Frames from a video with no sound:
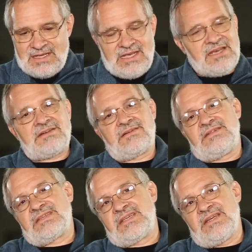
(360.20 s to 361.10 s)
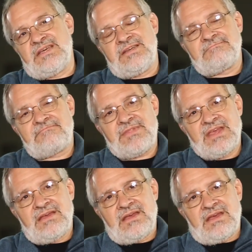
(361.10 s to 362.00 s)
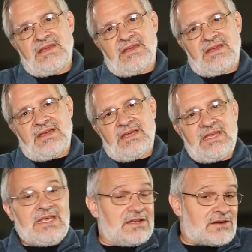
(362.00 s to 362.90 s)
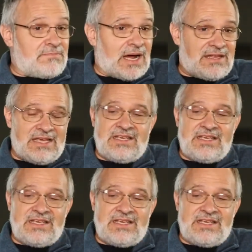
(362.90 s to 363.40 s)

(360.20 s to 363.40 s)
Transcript: He entered the city. He entered by the